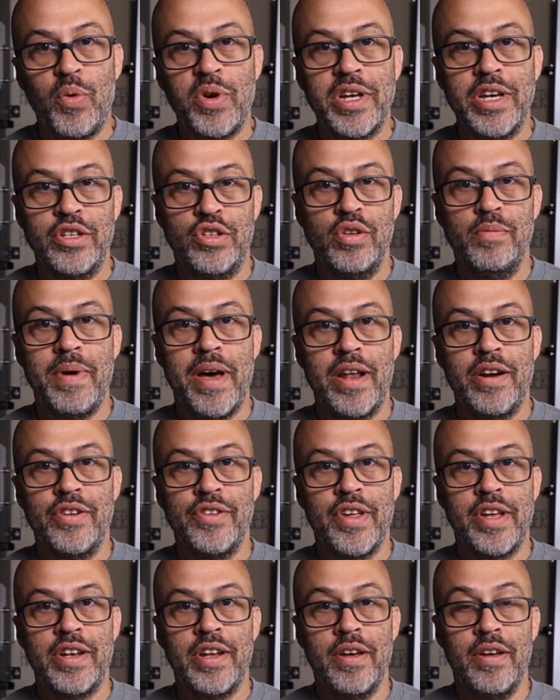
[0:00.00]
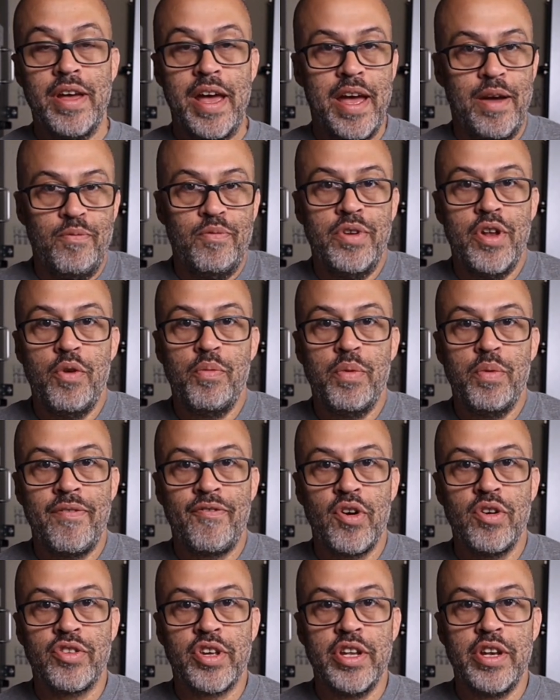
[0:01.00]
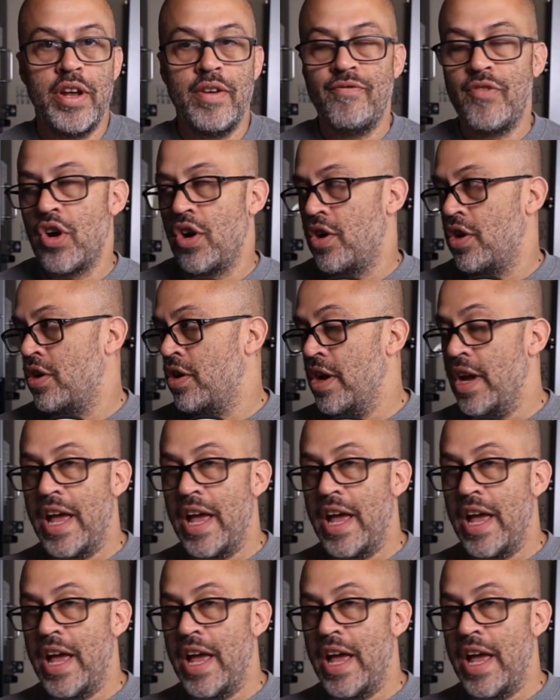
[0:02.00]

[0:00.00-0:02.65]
to get two batteries at the, you know, when they first get the inverter,